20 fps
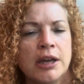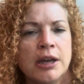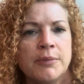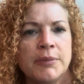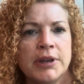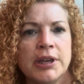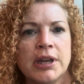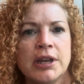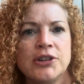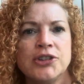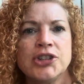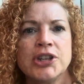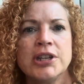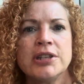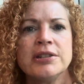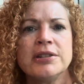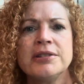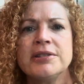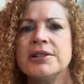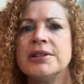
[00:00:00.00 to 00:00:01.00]
But yet
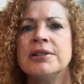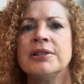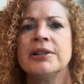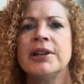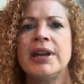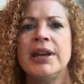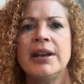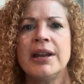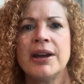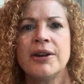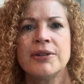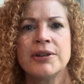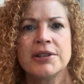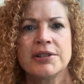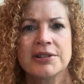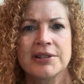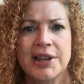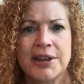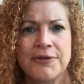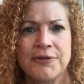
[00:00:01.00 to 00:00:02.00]
Jesus didn't lay down
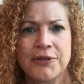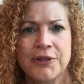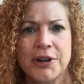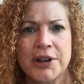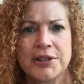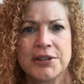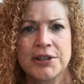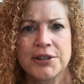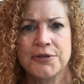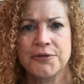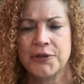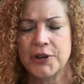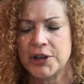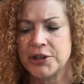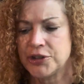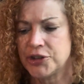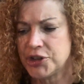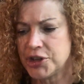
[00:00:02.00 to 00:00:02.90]
his life for us as friends.